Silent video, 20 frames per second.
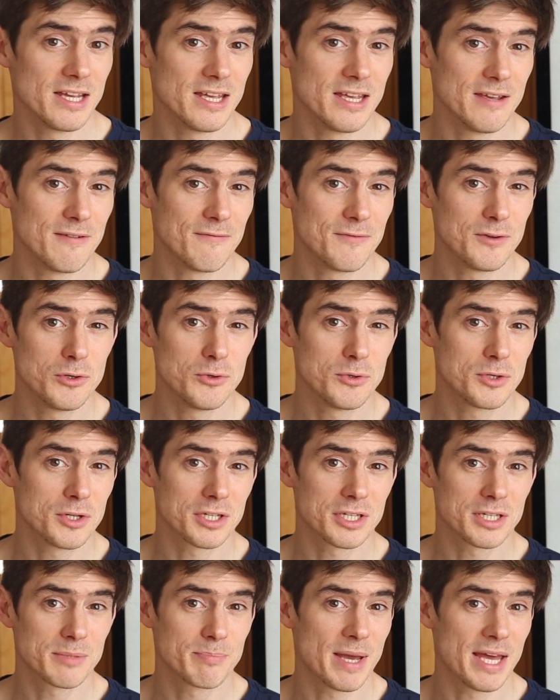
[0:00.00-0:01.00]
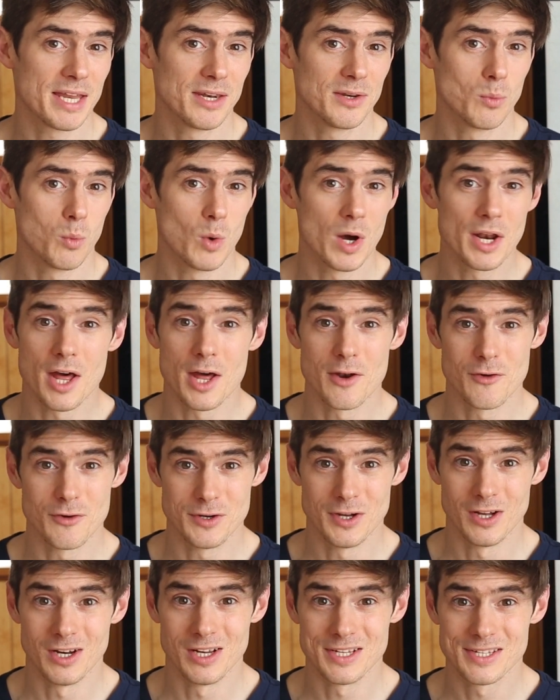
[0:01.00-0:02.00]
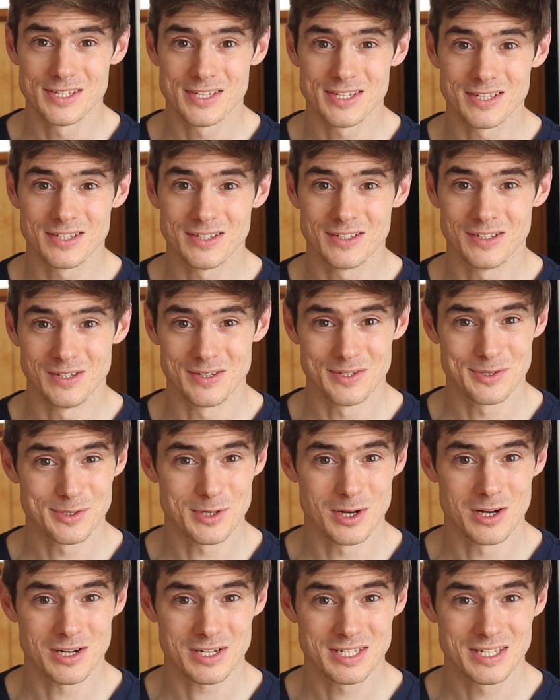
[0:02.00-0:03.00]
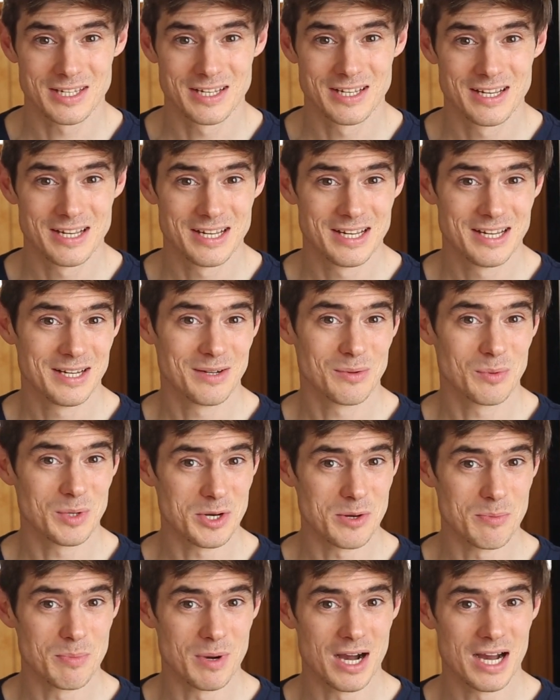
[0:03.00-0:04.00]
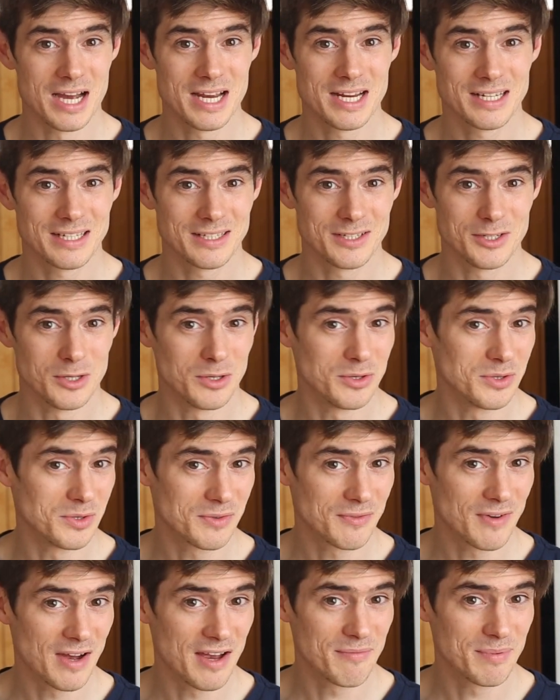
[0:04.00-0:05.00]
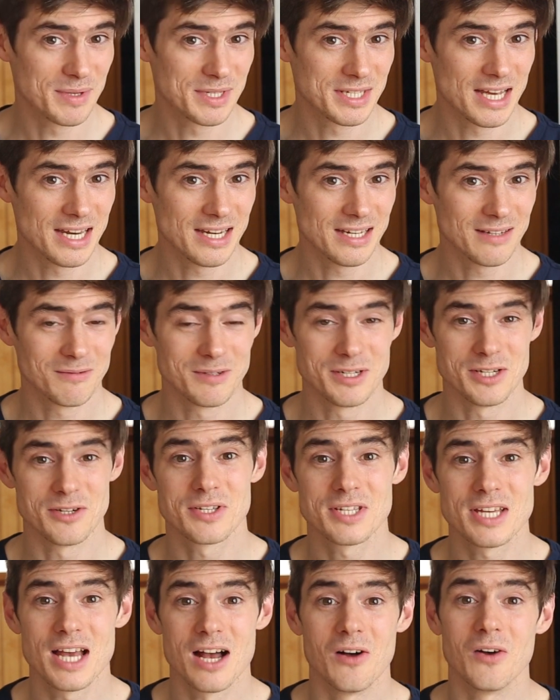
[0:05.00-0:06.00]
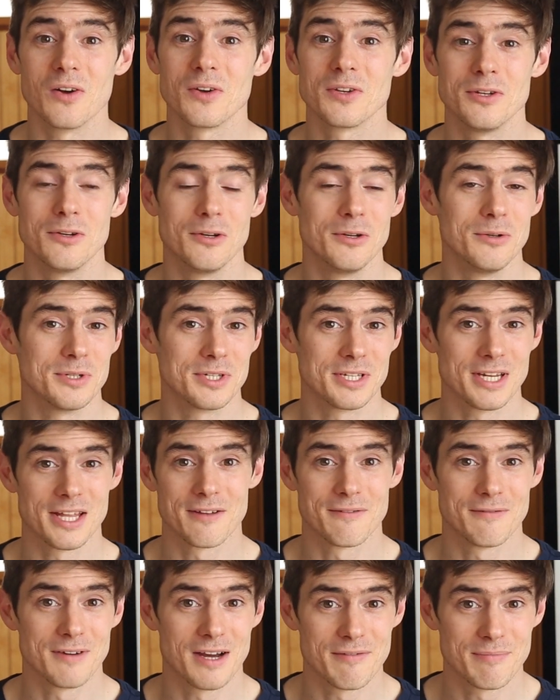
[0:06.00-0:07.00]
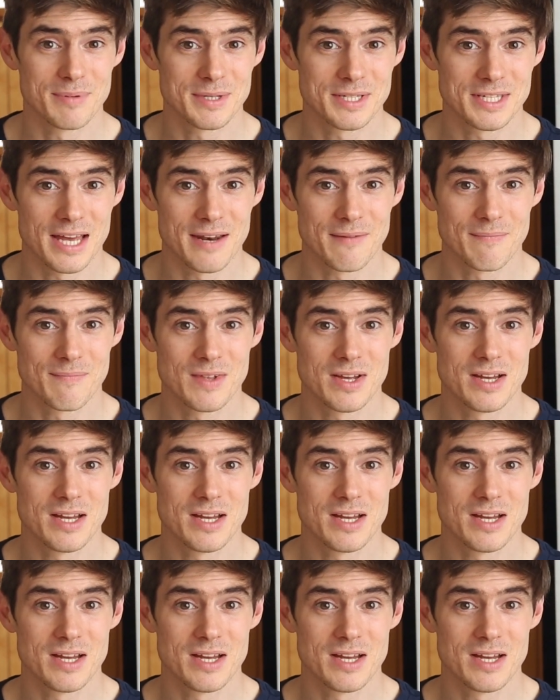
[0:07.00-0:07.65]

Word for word: If you just spend $100 on stocks, when you buy, you lose 5%. When you sell, you lose another 5%.